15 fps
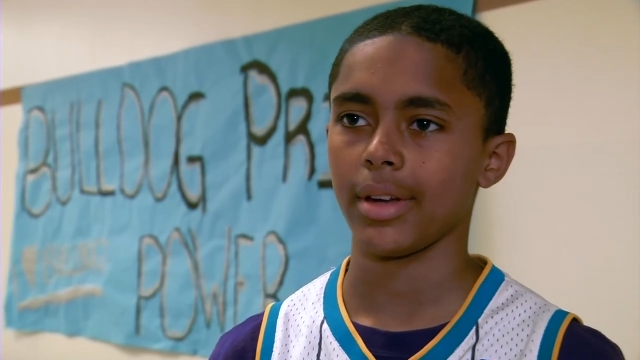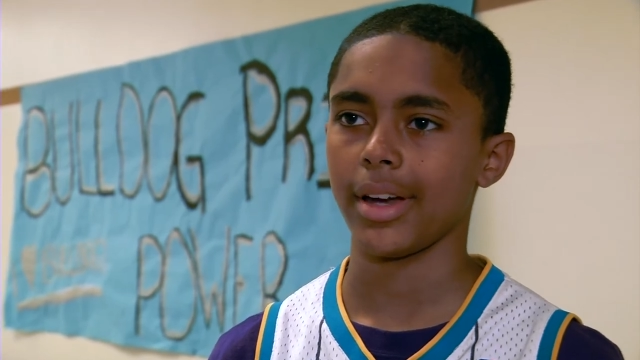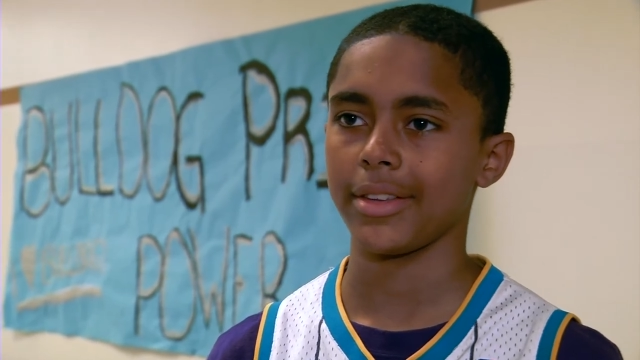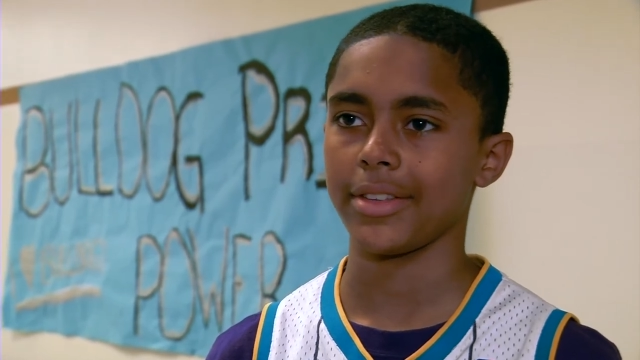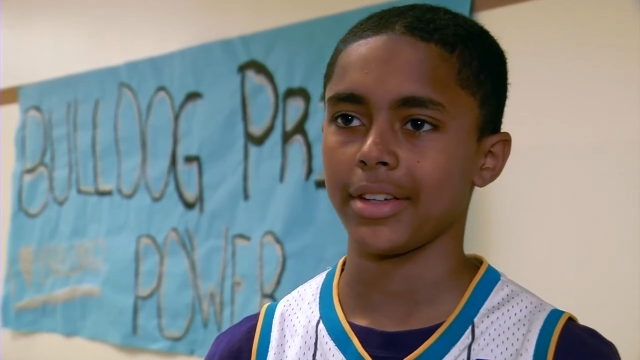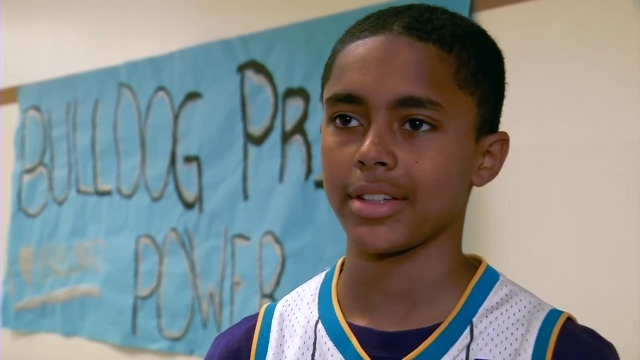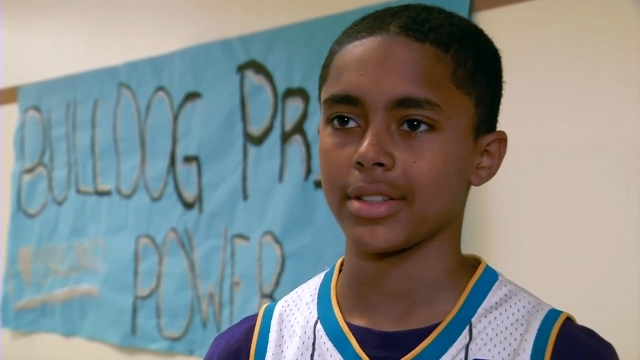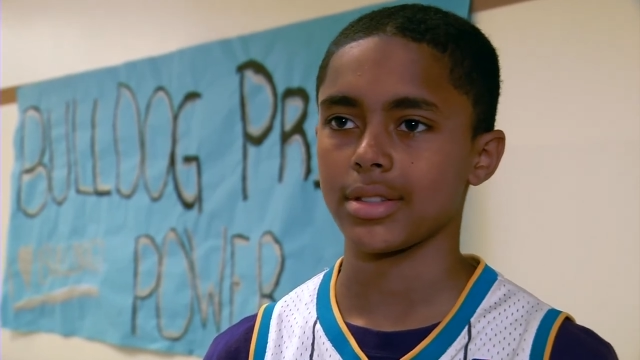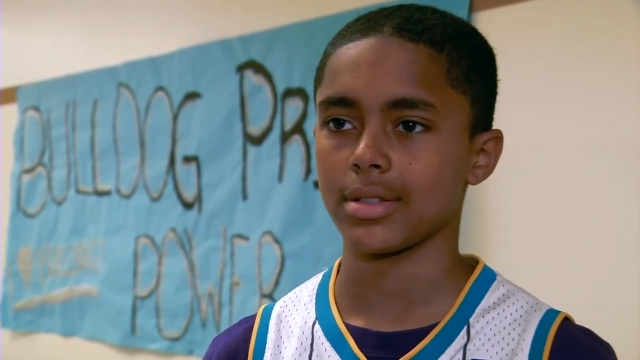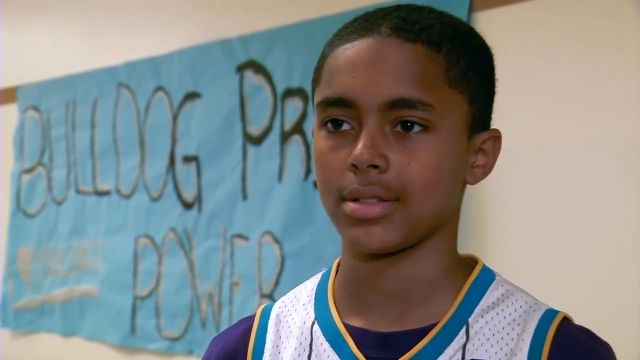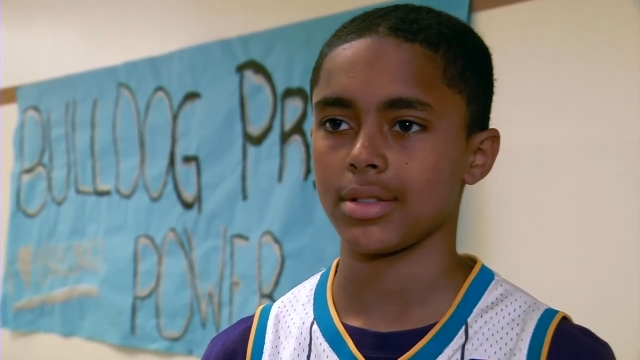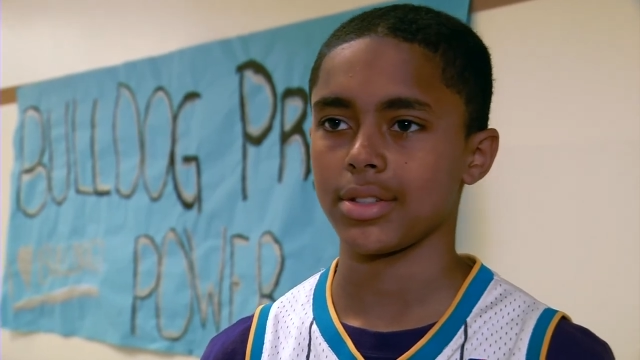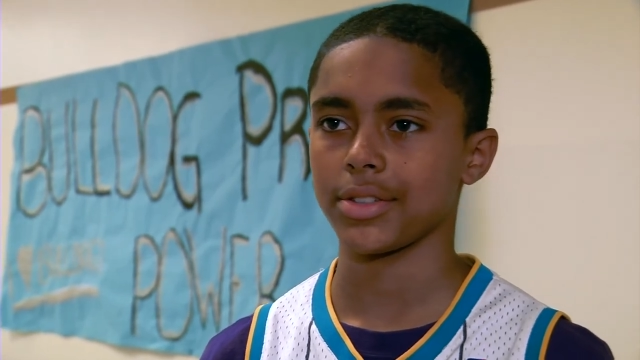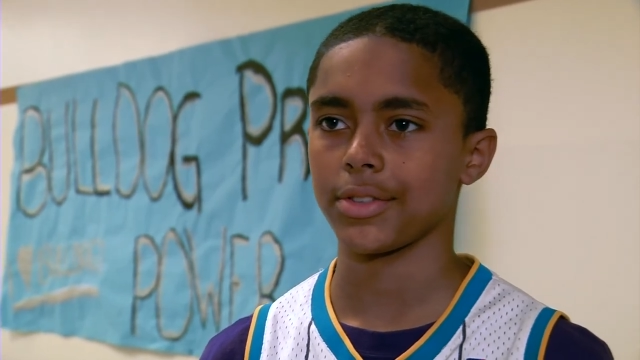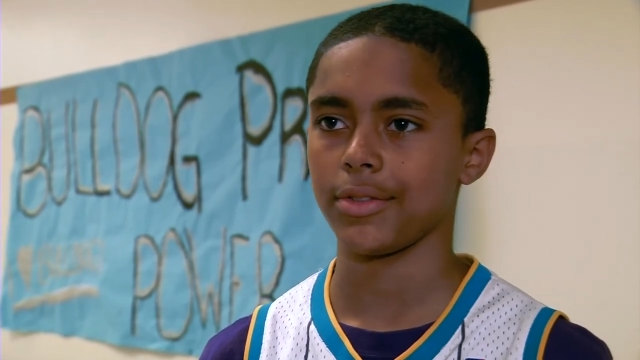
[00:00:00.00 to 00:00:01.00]
I think it's
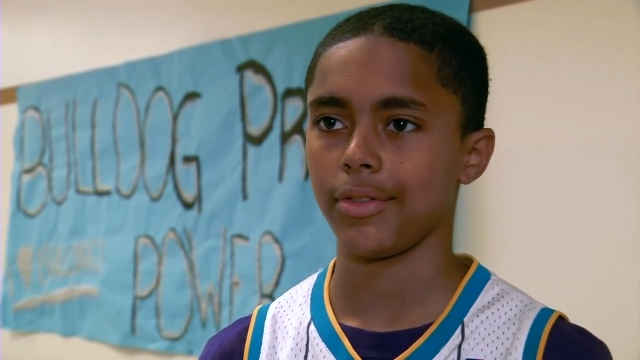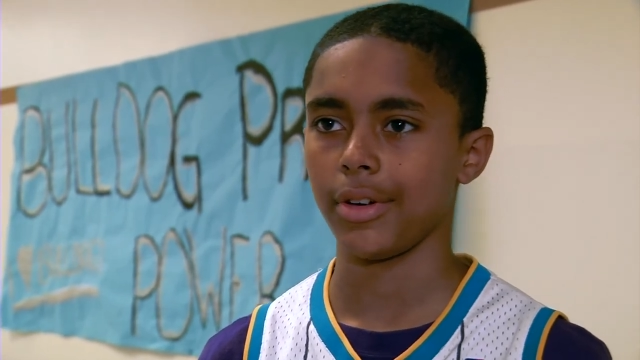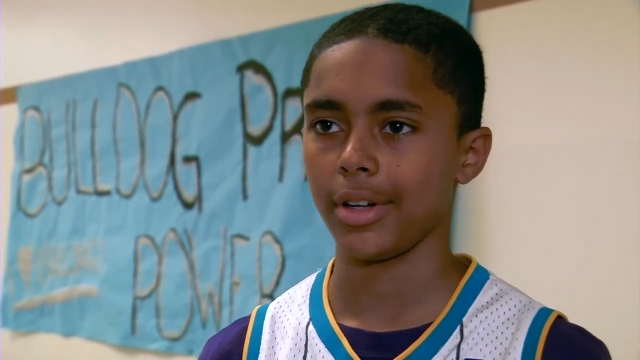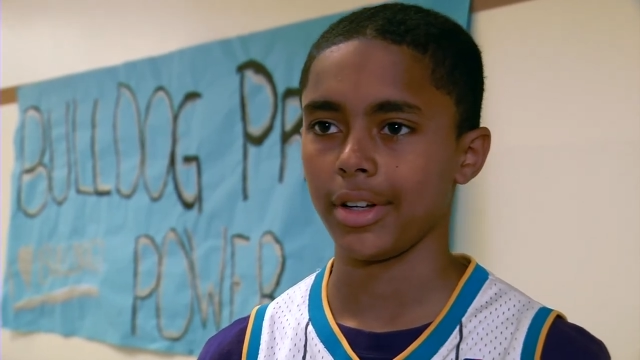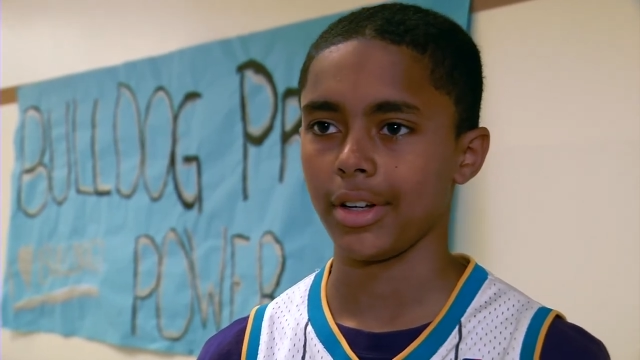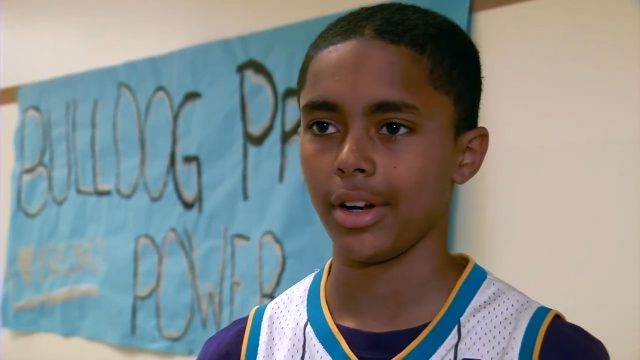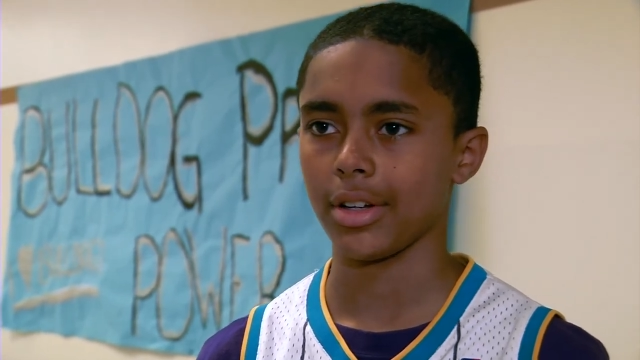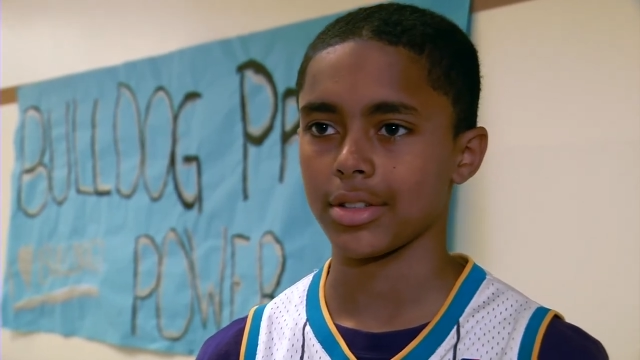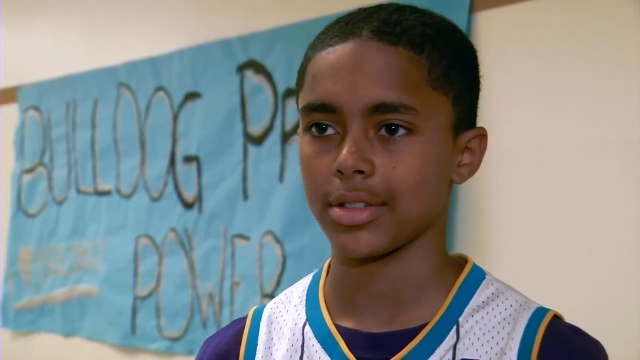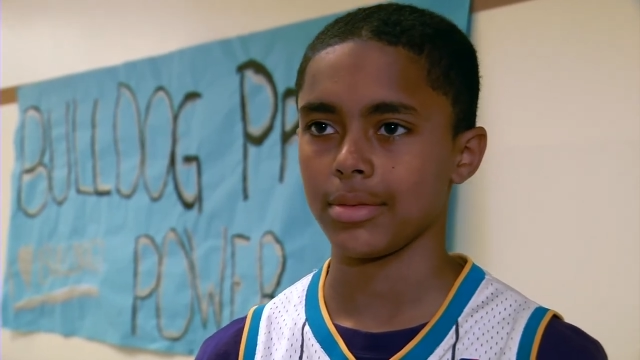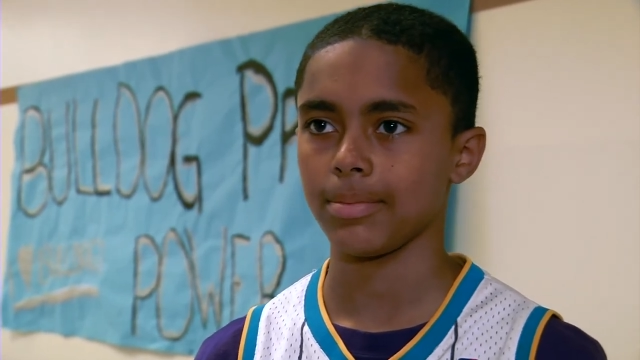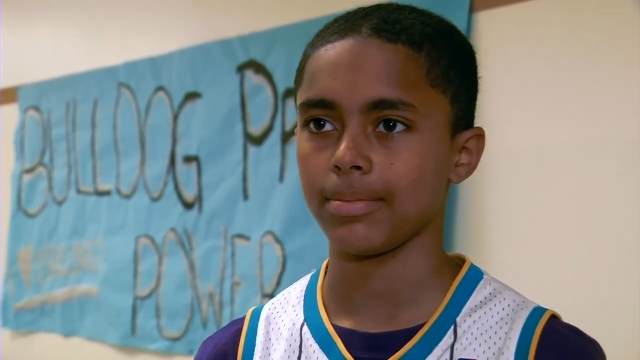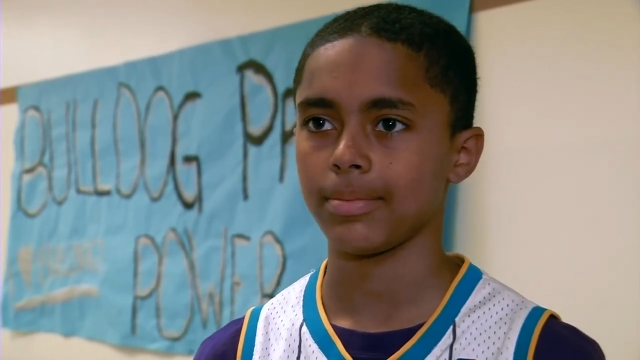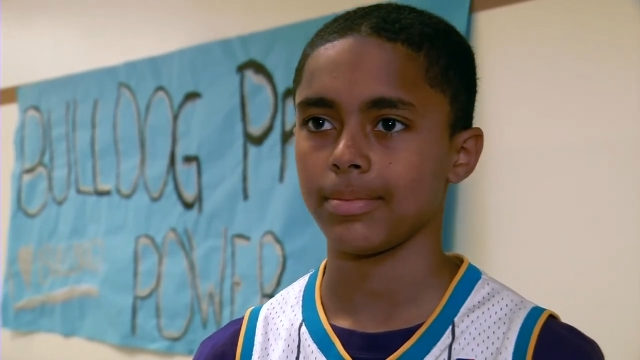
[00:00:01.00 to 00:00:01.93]
just fun and awesome.